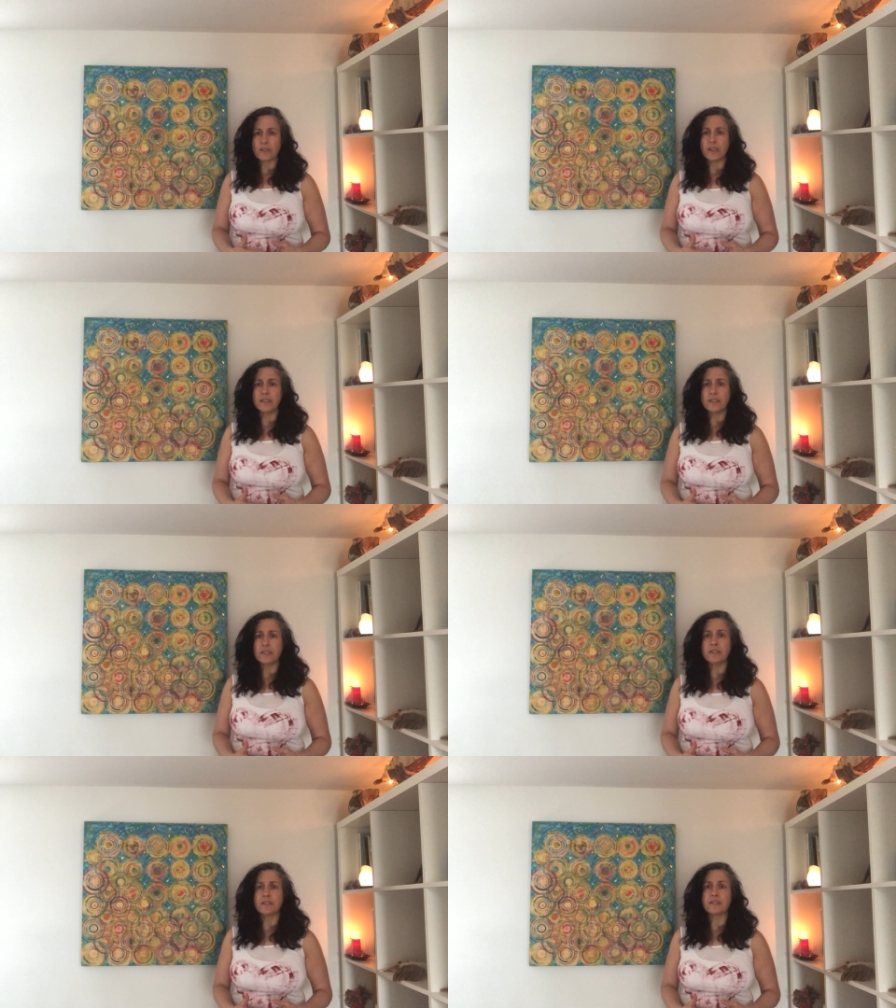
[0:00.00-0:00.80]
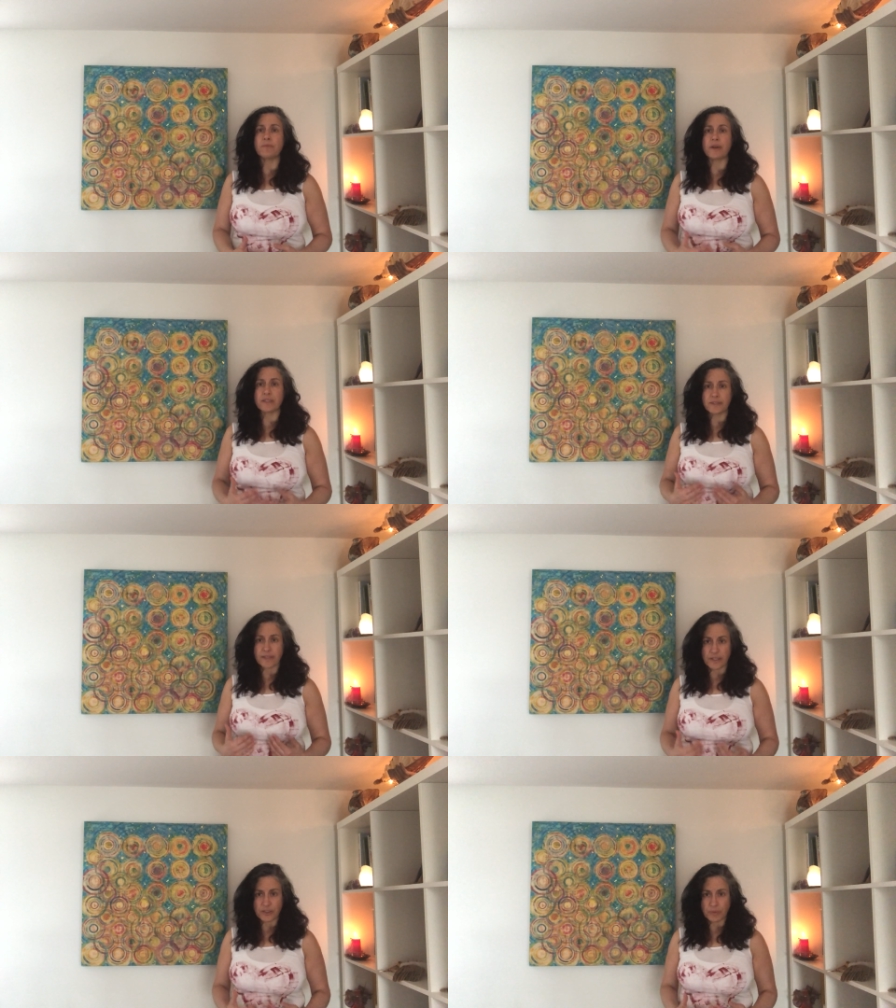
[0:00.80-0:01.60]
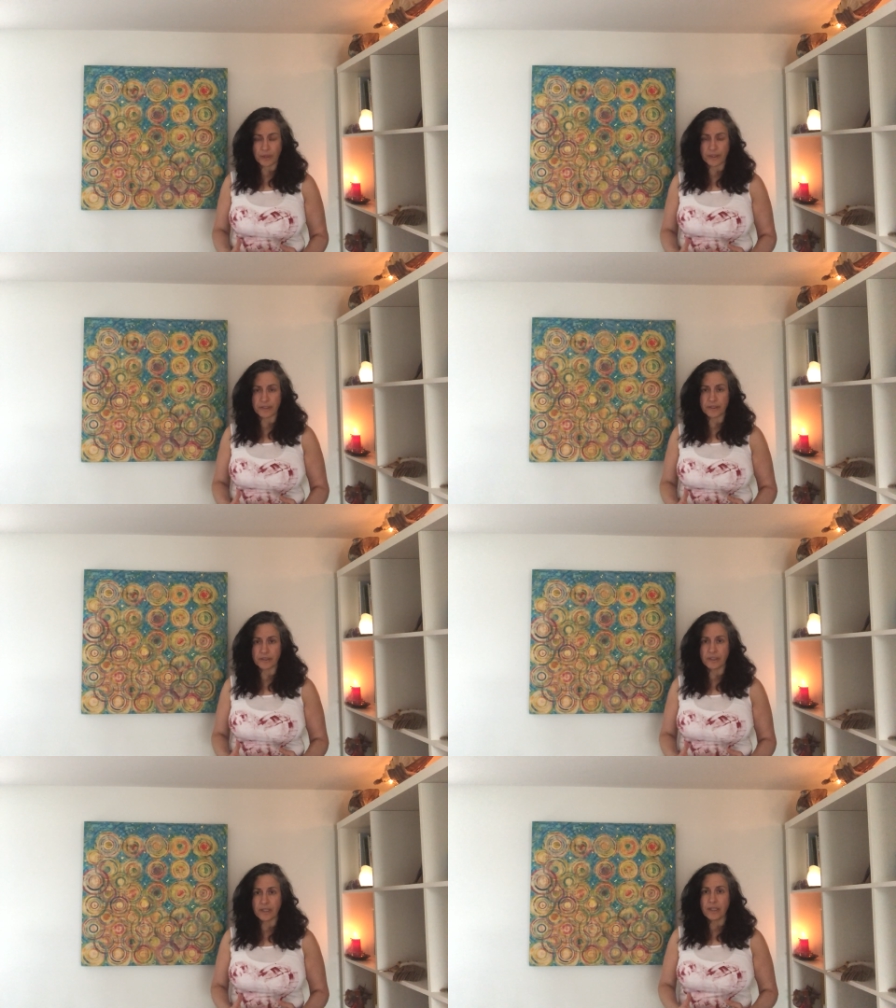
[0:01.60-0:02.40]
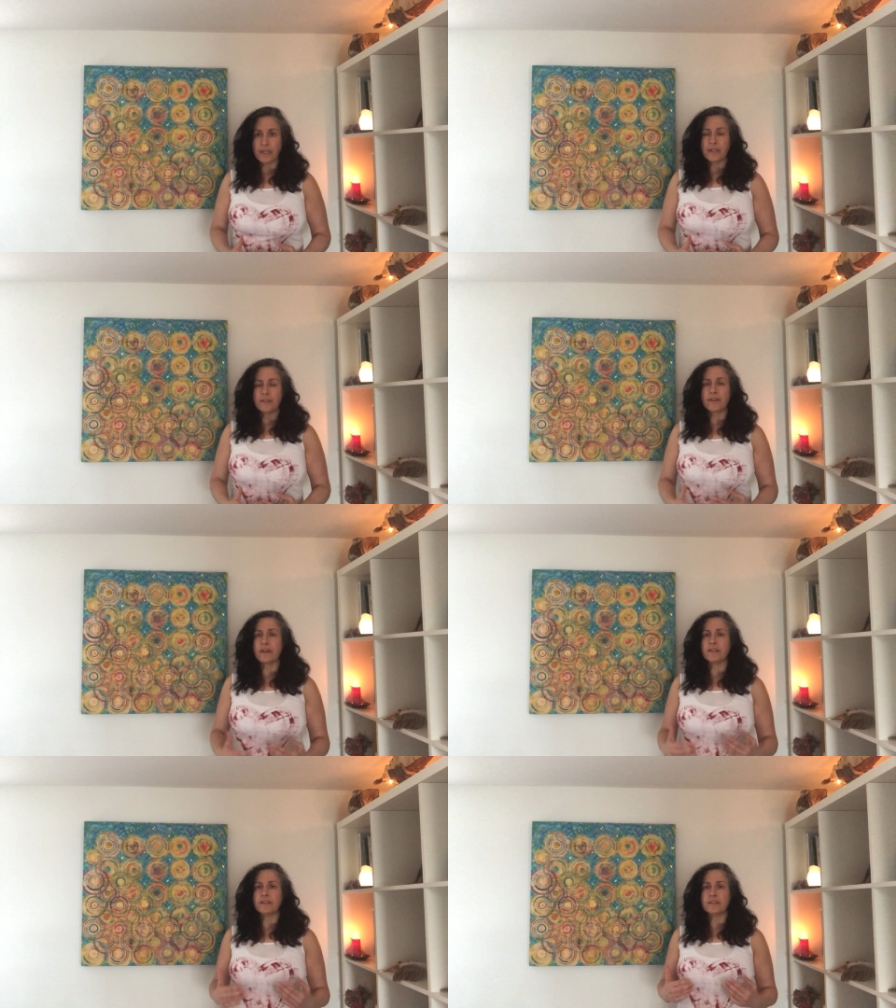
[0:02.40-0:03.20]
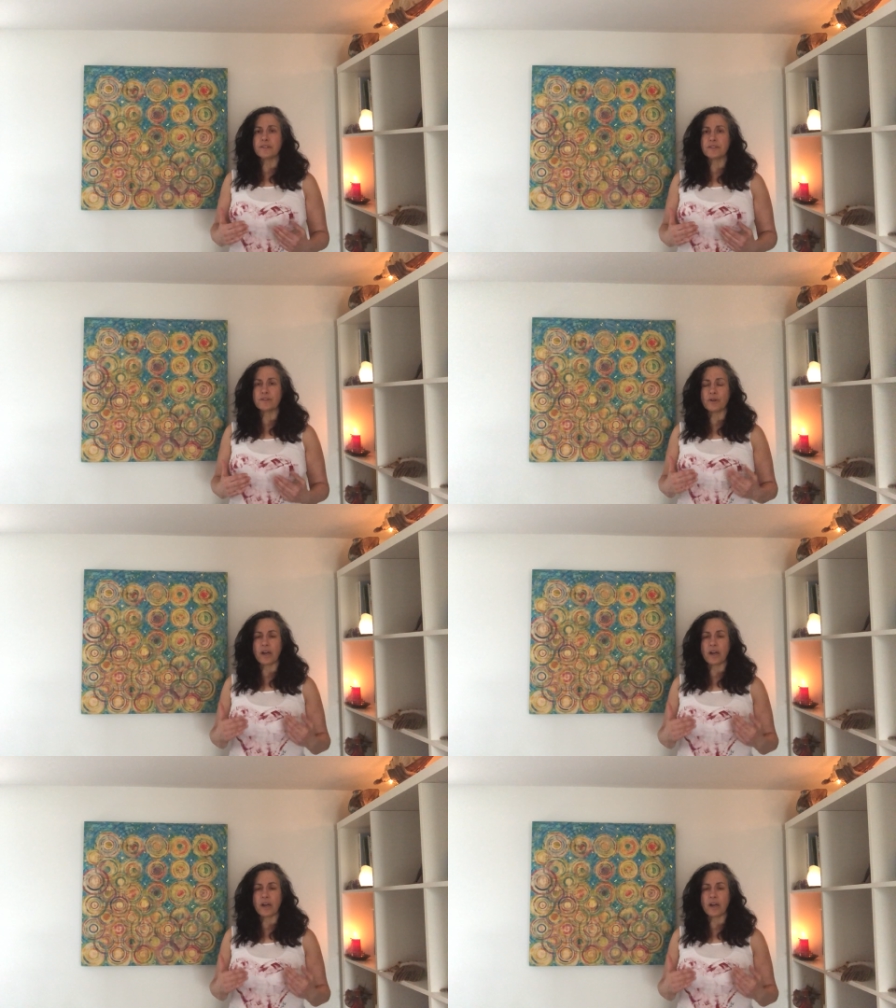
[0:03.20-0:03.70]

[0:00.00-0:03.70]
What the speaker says: And it is my sanctuary. That is,